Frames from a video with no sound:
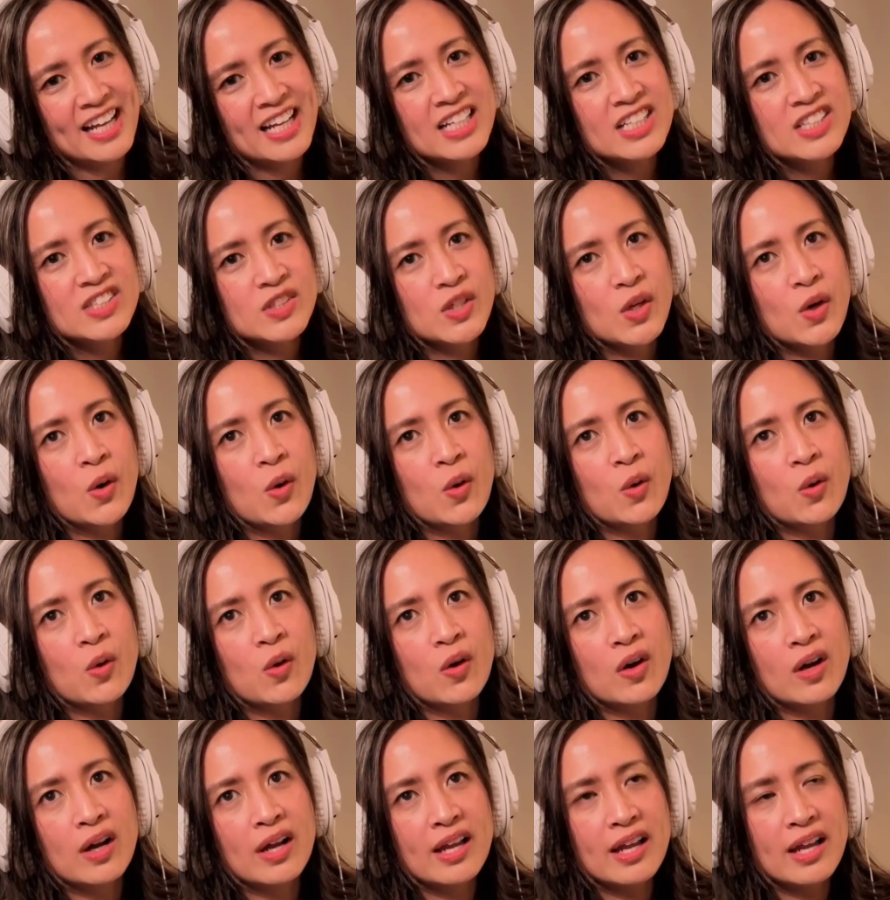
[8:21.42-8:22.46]
So
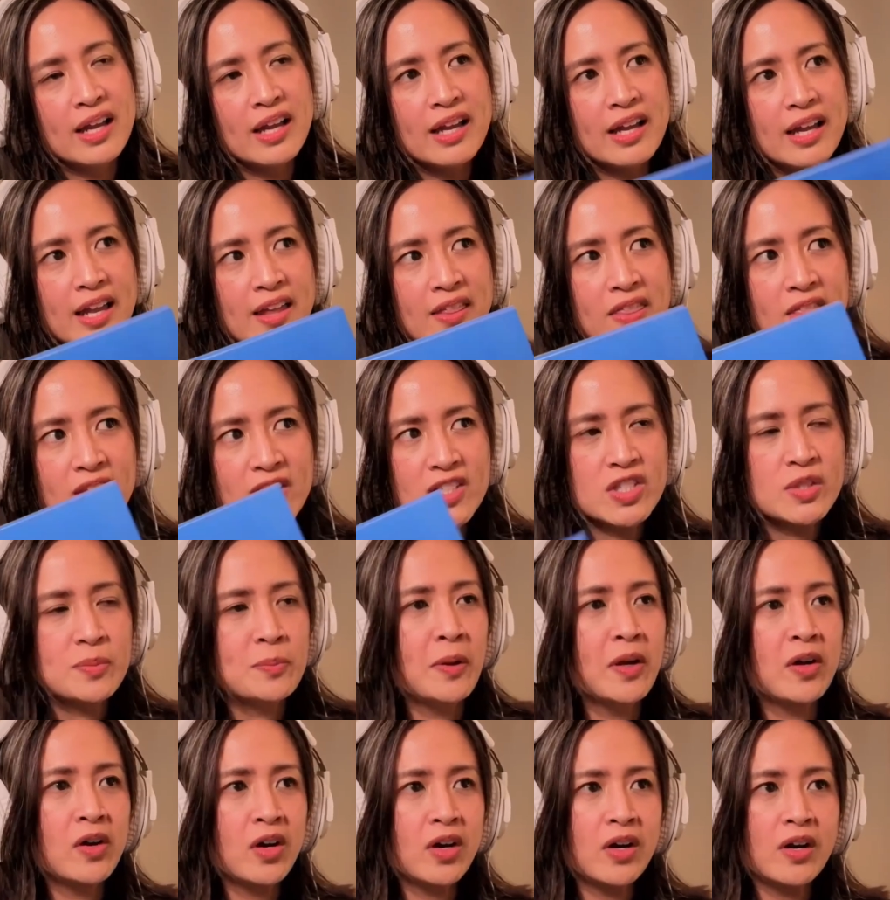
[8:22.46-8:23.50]
in the
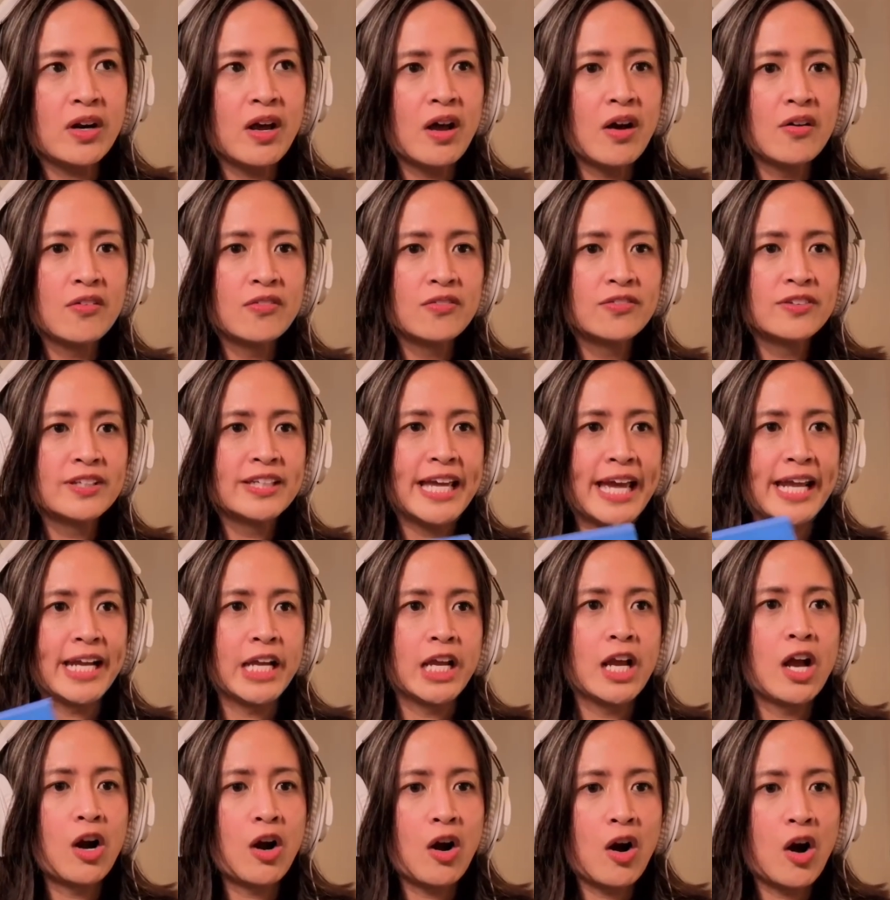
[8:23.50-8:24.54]
spirit of getting
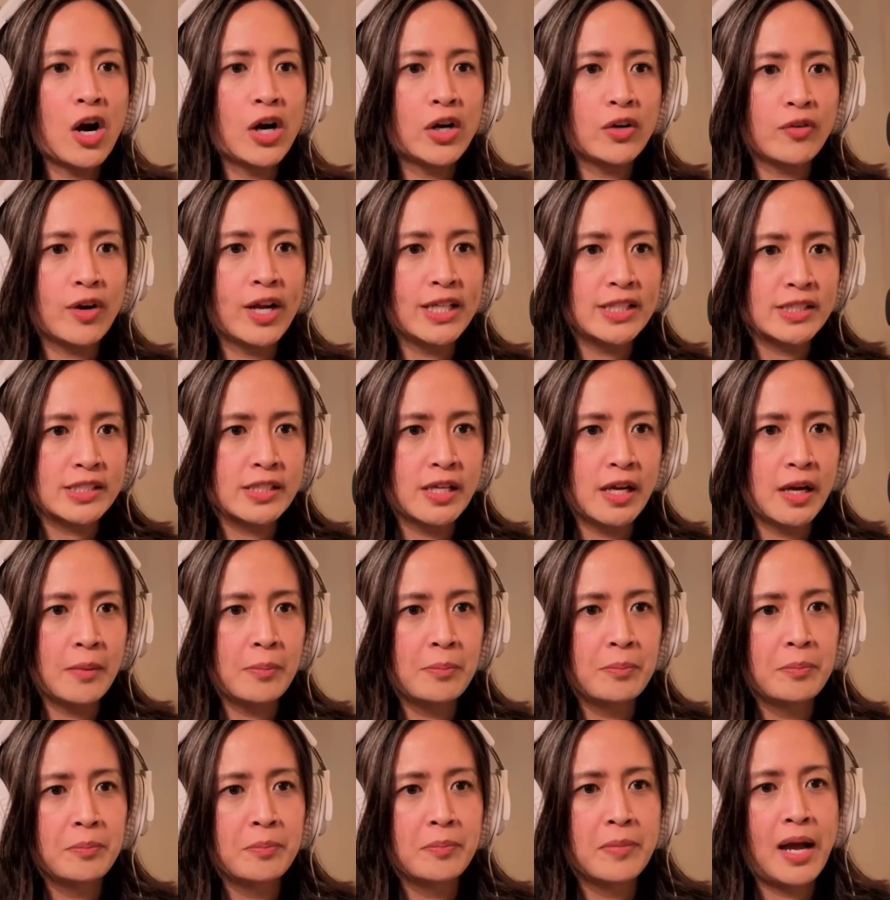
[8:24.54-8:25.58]
our heart rates up,
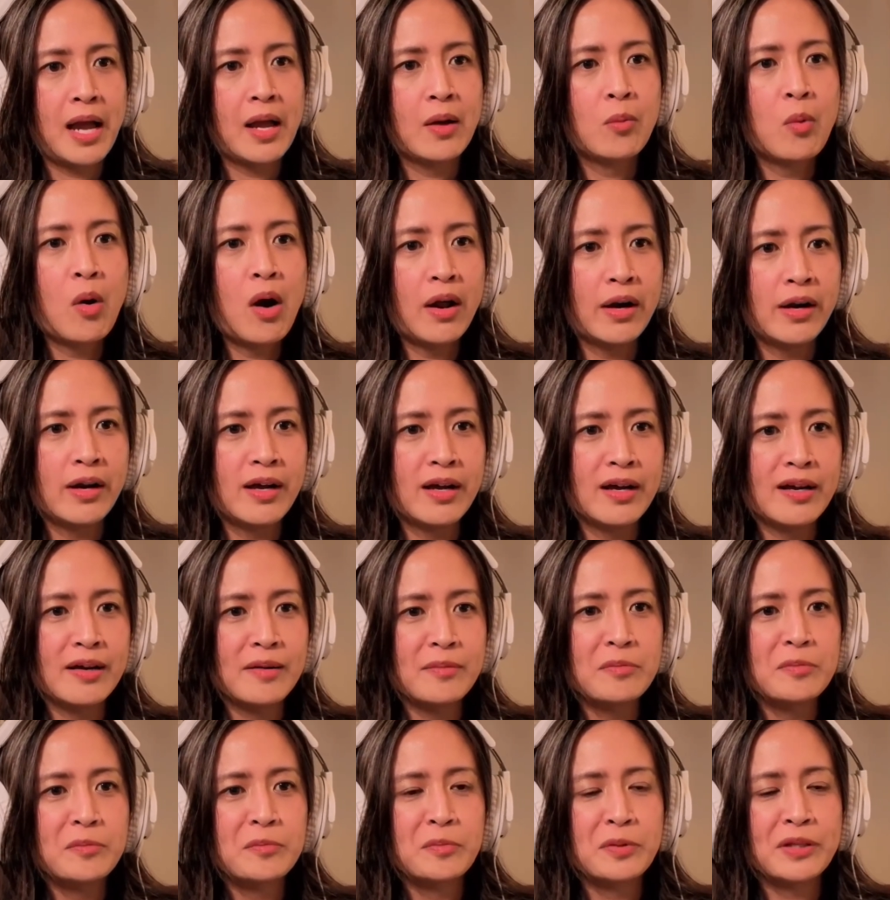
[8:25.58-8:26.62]
I want to
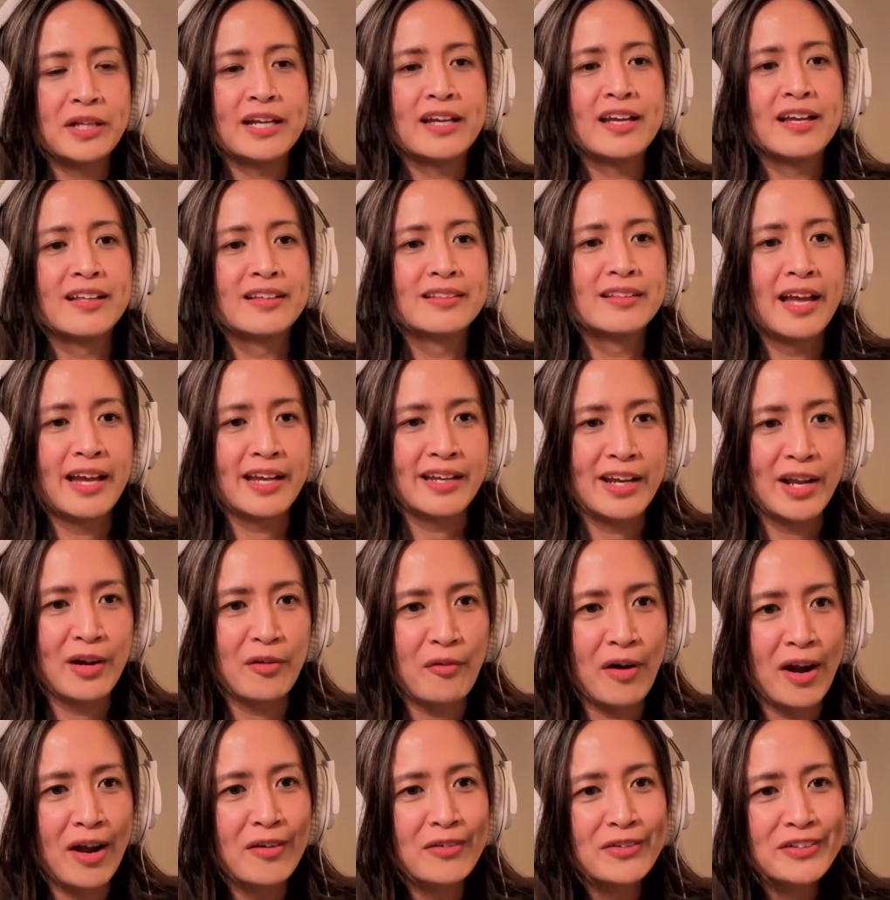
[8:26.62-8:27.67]
play a lightning
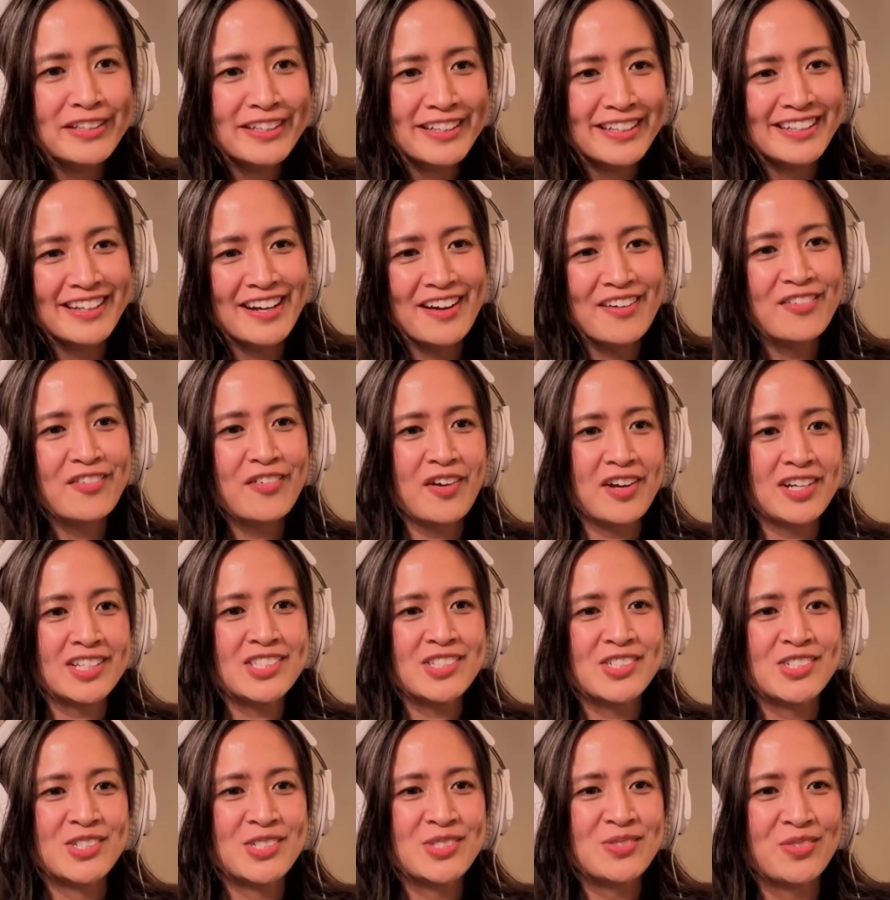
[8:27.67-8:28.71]
round of
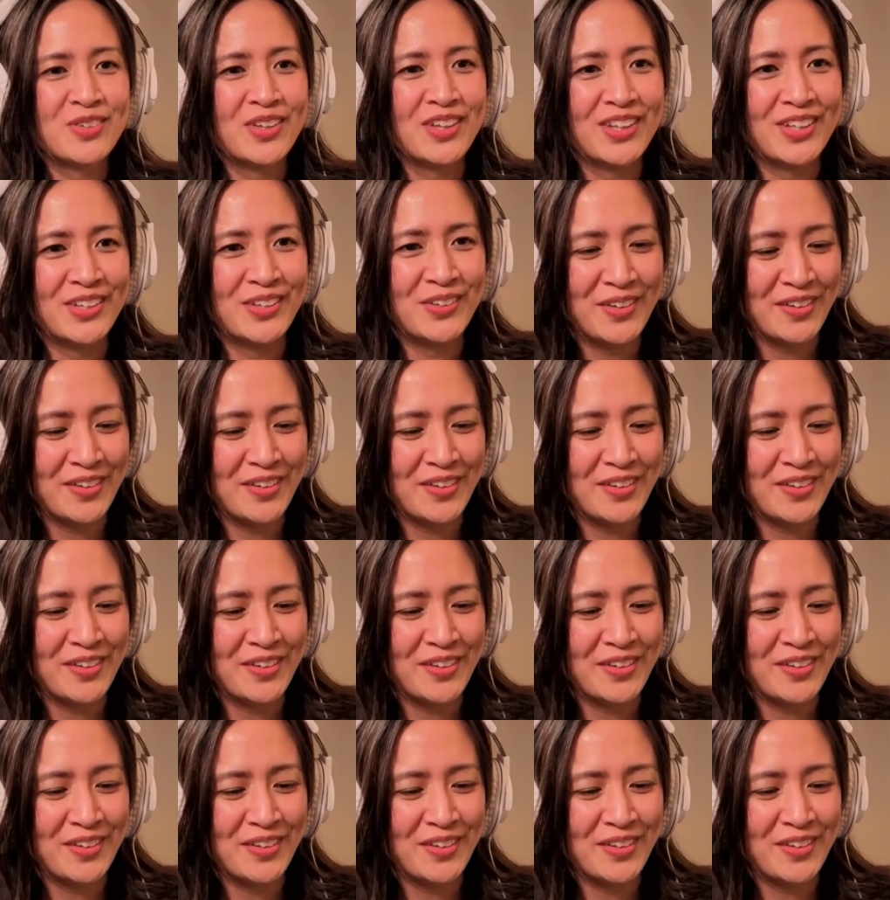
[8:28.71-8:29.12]
questions with you,